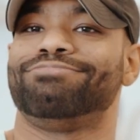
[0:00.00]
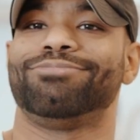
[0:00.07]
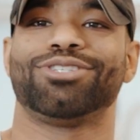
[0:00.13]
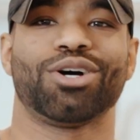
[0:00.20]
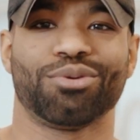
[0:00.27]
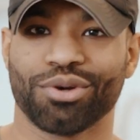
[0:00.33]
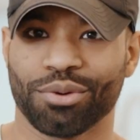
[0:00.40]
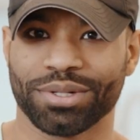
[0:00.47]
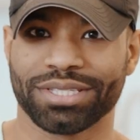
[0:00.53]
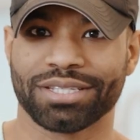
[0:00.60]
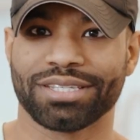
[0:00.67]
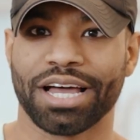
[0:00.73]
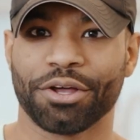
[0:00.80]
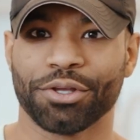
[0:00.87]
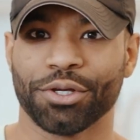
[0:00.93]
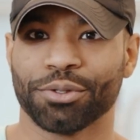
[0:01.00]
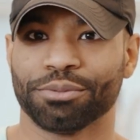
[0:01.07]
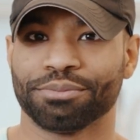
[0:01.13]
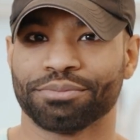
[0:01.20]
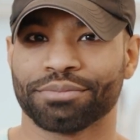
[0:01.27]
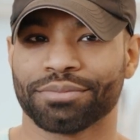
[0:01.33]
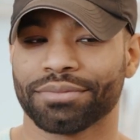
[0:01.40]
Don't know what to tell you.
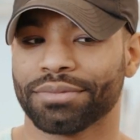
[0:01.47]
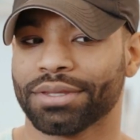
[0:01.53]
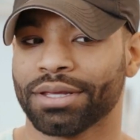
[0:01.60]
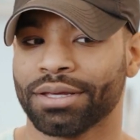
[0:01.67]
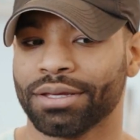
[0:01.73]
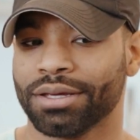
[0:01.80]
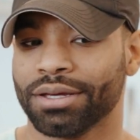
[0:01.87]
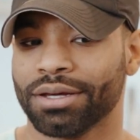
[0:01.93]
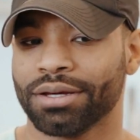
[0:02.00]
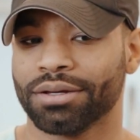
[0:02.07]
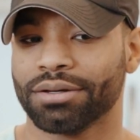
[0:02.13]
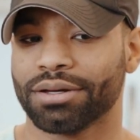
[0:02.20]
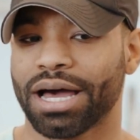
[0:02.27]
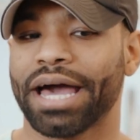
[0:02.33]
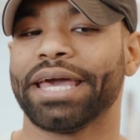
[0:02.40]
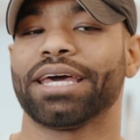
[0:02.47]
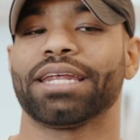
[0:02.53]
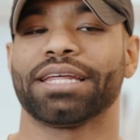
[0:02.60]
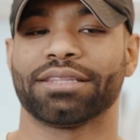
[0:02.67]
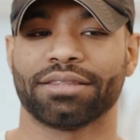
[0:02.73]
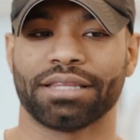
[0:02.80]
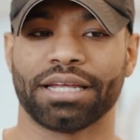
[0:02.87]
I had
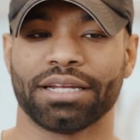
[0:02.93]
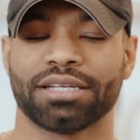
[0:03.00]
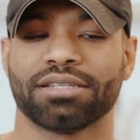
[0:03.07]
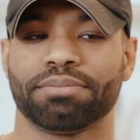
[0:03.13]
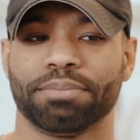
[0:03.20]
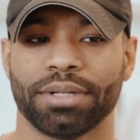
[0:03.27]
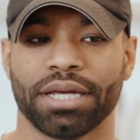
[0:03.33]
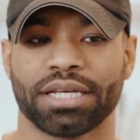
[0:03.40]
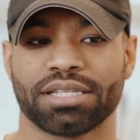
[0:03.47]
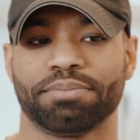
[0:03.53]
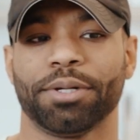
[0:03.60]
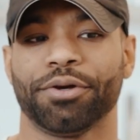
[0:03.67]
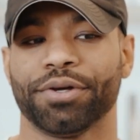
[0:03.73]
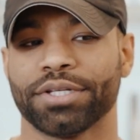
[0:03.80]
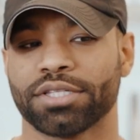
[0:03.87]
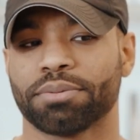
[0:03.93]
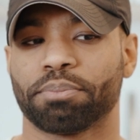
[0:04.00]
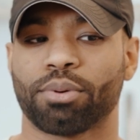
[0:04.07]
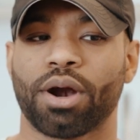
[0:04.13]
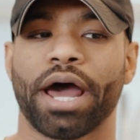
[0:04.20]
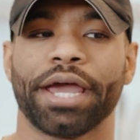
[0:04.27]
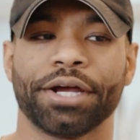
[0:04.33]
athletics experience
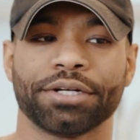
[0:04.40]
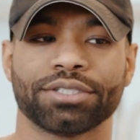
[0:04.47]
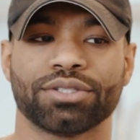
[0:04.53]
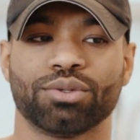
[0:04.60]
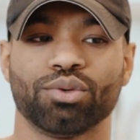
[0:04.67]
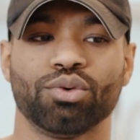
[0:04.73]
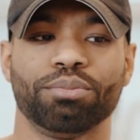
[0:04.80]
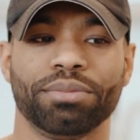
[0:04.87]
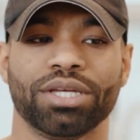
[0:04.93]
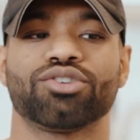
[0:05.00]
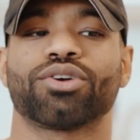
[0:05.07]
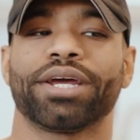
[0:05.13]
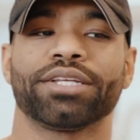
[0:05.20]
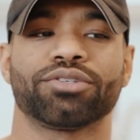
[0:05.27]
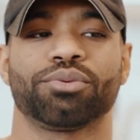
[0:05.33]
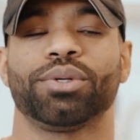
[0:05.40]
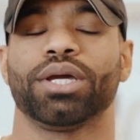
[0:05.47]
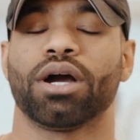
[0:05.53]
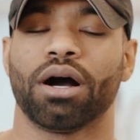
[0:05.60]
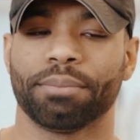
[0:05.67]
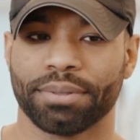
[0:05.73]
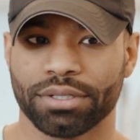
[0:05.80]
prior to me trying to
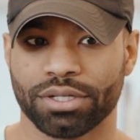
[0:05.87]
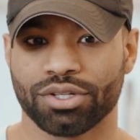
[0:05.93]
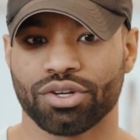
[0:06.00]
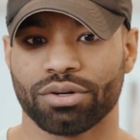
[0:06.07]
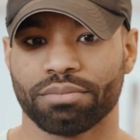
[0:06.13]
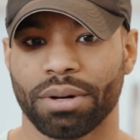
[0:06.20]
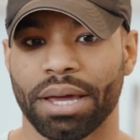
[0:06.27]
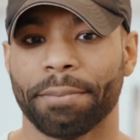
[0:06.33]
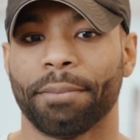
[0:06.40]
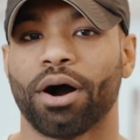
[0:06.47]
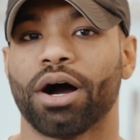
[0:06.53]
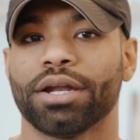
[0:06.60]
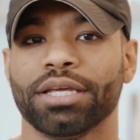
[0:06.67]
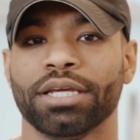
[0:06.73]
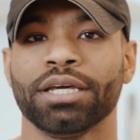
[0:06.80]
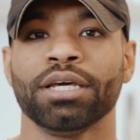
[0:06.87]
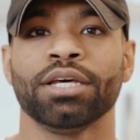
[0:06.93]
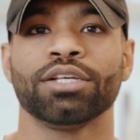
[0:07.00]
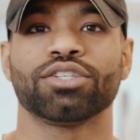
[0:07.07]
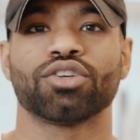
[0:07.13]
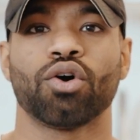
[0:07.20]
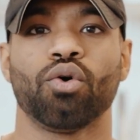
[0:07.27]
recomposition my body,
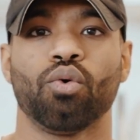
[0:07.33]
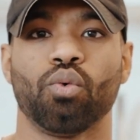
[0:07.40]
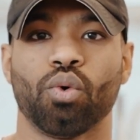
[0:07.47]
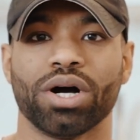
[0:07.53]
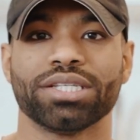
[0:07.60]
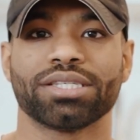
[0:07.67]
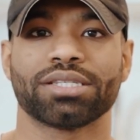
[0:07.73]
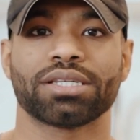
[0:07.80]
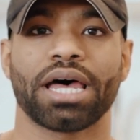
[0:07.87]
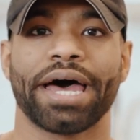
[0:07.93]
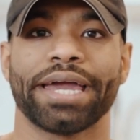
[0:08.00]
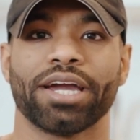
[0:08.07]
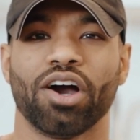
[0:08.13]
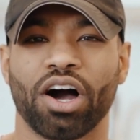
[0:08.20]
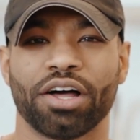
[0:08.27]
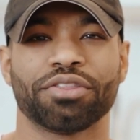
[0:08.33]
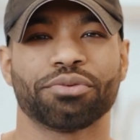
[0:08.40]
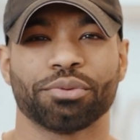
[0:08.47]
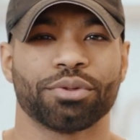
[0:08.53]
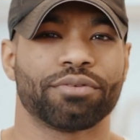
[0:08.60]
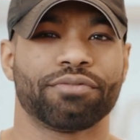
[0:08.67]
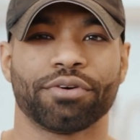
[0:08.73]
so once I got
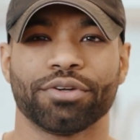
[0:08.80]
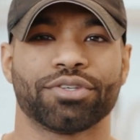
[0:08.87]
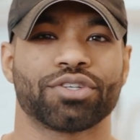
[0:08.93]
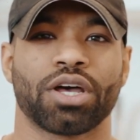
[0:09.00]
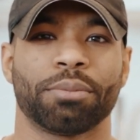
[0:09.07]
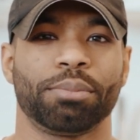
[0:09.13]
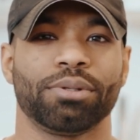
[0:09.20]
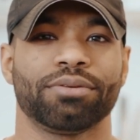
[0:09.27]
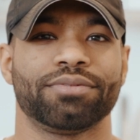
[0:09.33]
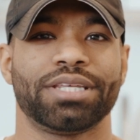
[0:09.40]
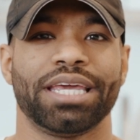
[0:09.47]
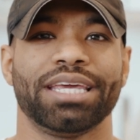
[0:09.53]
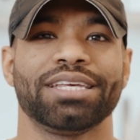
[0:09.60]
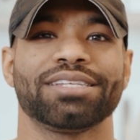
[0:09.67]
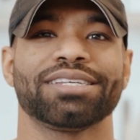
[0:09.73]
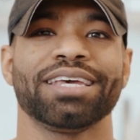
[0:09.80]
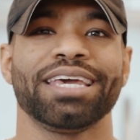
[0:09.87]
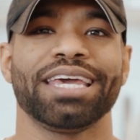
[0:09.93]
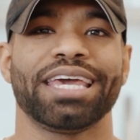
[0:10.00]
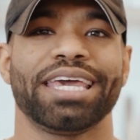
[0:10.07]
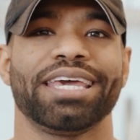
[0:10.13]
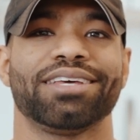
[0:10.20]
through the first couple of days,
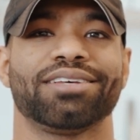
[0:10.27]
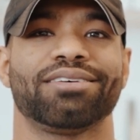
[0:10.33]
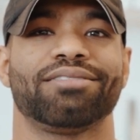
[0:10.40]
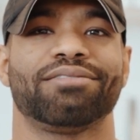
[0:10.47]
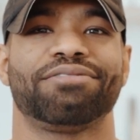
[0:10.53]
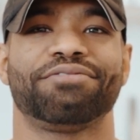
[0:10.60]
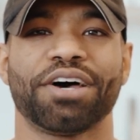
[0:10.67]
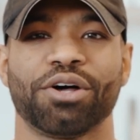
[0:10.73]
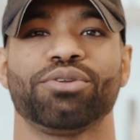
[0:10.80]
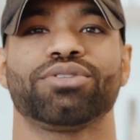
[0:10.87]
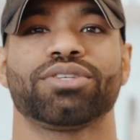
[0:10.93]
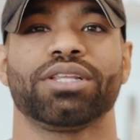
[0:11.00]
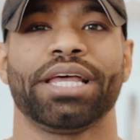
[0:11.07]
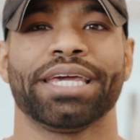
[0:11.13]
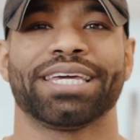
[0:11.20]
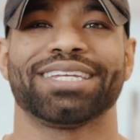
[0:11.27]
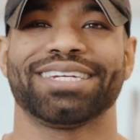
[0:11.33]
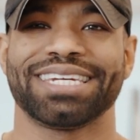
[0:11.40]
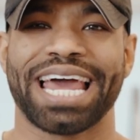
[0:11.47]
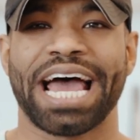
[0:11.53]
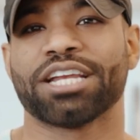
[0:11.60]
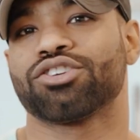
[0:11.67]
it felt like
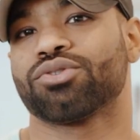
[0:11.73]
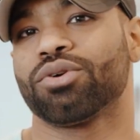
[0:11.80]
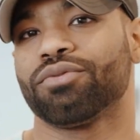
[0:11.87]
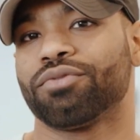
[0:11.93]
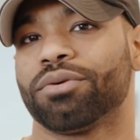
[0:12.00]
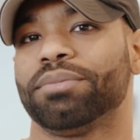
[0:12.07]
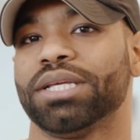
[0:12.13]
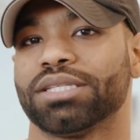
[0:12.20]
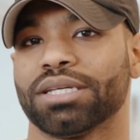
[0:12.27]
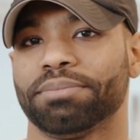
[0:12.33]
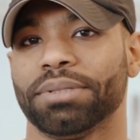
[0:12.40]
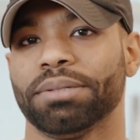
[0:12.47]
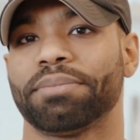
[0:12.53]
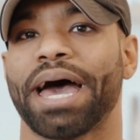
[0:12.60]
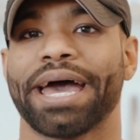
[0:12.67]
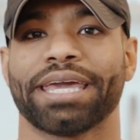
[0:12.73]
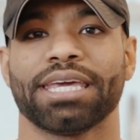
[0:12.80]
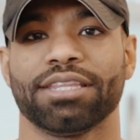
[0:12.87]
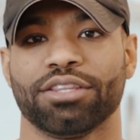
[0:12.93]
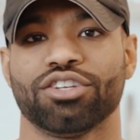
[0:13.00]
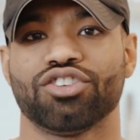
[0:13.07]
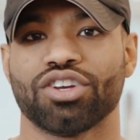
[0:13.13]
natural for me to be back
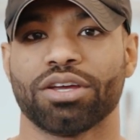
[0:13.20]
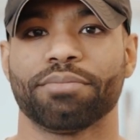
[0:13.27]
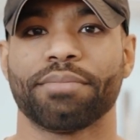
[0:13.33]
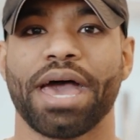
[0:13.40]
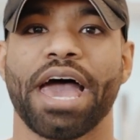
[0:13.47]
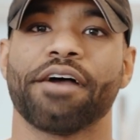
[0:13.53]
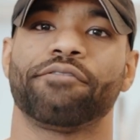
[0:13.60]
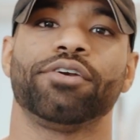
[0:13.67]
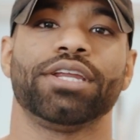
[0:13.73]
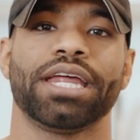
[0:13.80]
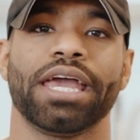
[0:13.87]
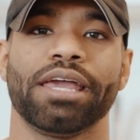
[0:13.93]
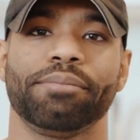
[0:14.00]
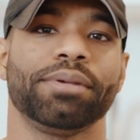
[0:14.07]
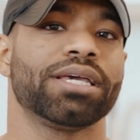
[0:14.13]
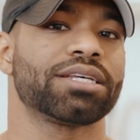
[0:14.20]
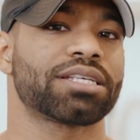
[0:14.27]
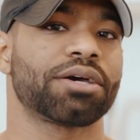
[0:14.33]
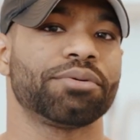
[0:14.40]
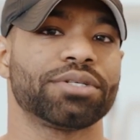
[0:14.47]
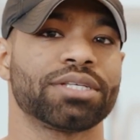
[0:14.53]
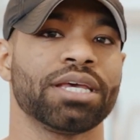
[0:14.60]
in the gym every day, because I
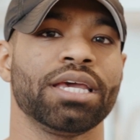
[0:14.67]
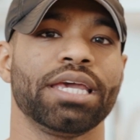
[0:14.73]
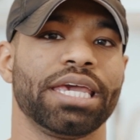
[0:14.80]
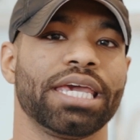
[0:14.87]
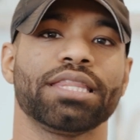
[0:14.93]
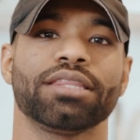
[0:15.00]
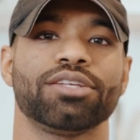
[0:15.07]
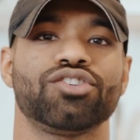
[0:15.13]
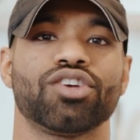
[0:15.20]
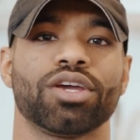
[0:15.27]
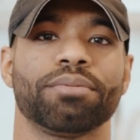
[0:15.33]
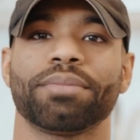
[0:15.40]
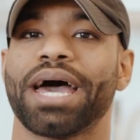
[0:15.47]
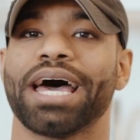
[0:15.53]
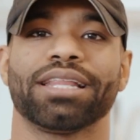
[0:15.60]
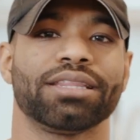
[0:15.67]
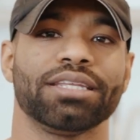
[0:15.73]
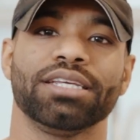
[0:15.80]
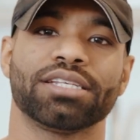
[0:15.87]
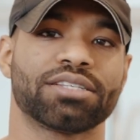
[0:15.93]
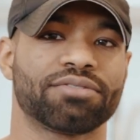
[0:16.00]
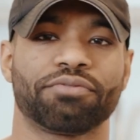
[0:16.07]
was in the gym at
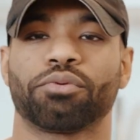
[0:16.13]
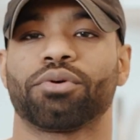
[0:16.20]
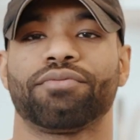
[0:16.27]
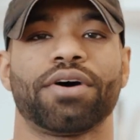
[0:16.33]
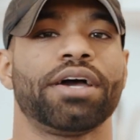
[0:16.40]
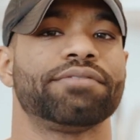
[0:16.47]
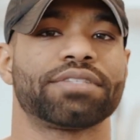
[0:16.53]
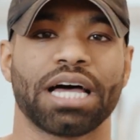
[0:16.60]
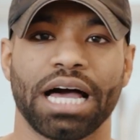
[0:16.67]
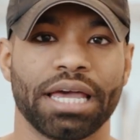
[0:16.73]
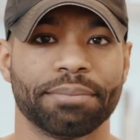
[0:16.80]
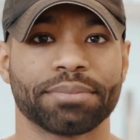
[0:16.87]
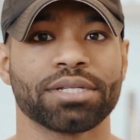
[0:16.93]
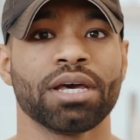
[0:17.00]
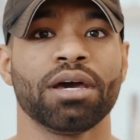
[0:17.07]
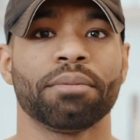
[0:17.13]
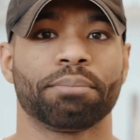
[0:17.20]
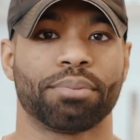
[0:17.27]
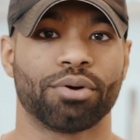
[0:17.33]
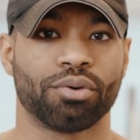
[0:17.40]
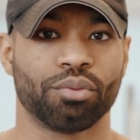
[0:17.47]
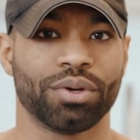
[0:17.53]
least 4 or 5 times
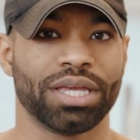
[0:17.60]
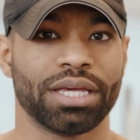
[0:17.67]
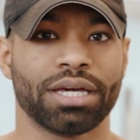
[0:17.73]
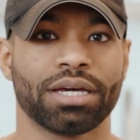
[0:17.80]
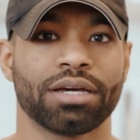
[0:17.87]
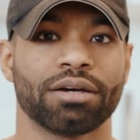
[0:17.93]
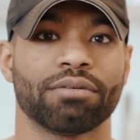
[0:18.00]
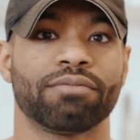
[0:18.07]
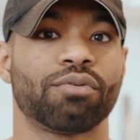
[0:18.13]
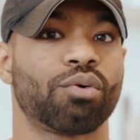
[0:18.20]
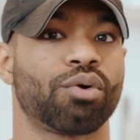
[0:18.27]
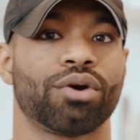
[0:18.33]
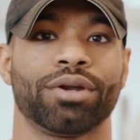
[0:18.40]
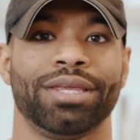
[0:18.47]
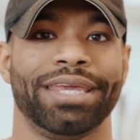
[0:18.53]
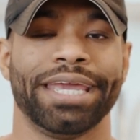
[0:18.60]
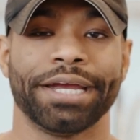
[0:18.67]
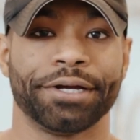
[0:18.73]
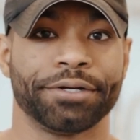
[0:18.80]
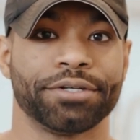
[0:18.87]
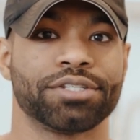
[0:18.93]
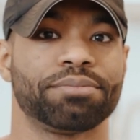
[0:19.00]
per week for
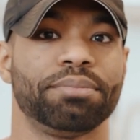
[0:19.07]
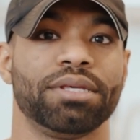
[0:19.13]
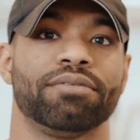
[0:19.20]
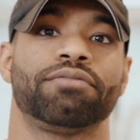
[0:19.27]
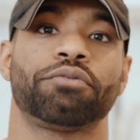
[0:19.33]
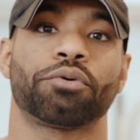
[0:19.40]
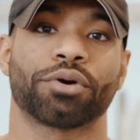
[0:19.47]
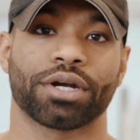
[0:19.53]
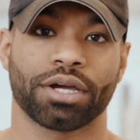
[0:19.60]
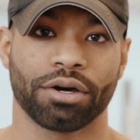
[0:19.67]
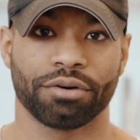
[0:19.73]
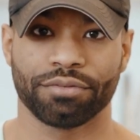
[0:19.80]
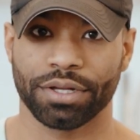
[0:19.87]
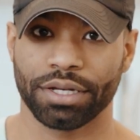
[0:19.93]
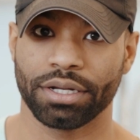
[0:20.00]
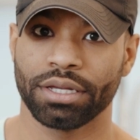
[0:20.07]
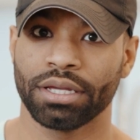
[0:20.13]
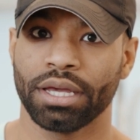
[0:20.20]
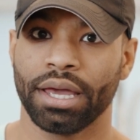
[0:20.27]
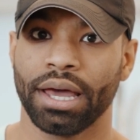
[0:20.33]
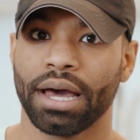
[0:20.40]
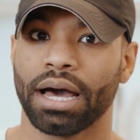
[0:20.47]
years before
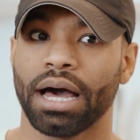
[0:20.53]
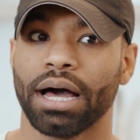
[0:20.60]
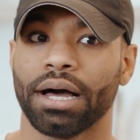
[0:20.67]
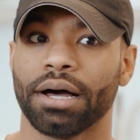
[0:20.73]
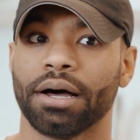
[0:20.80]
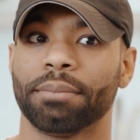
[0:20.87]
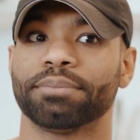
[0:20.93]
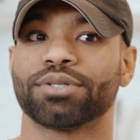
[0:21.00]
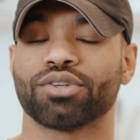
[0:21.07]
COVID.